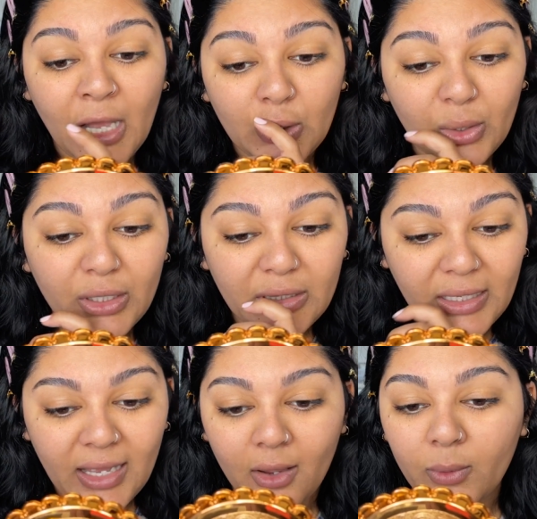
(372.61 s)
The only
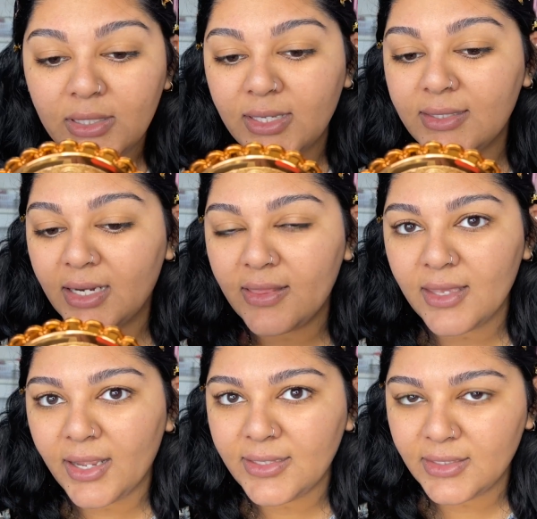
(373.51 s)
thing I would say is that I
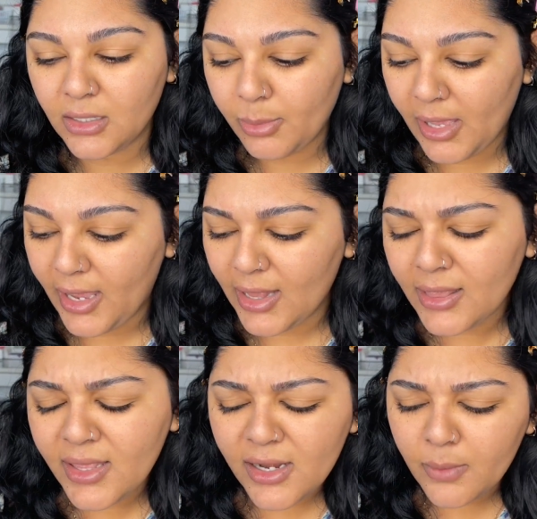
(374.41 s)
think I did apply a
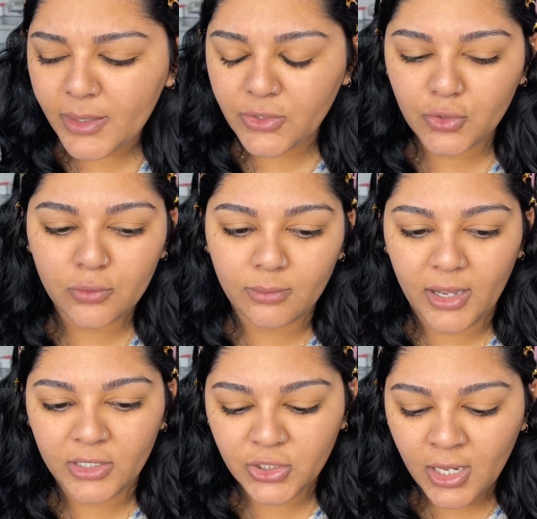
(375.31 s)
little bit too
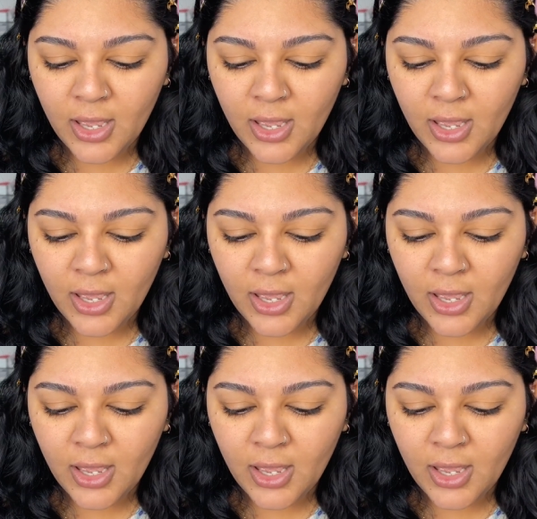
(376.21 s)
much,